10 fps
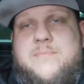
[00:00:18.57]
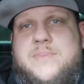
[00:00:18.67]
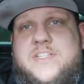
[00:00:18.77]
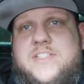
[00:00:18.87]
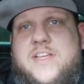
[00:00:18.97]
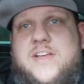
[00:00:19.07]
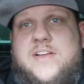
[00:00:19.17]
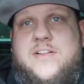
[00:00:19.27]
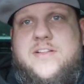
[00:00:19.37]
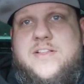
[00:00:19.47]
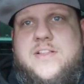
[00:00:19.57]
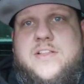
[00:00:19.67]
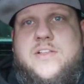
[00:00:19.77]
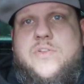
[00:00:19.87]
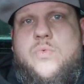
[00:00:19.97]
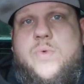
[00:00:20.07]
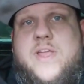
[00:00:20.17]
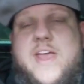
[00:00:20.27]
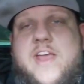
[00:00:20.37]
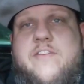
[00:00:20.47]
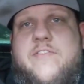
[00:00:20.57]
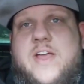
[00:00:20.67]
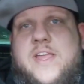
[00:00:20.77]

But we have